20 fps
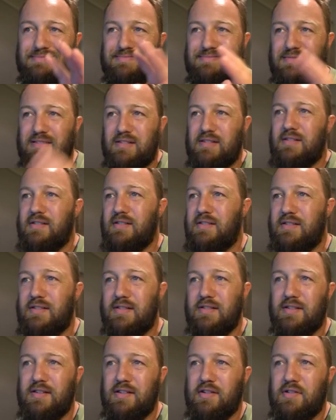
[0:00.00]
it's
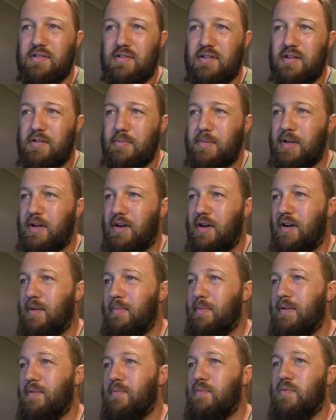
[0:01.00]
a little bit high,
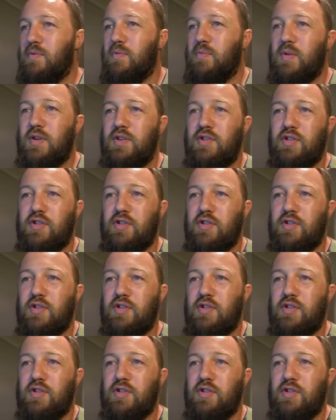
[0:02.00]
but we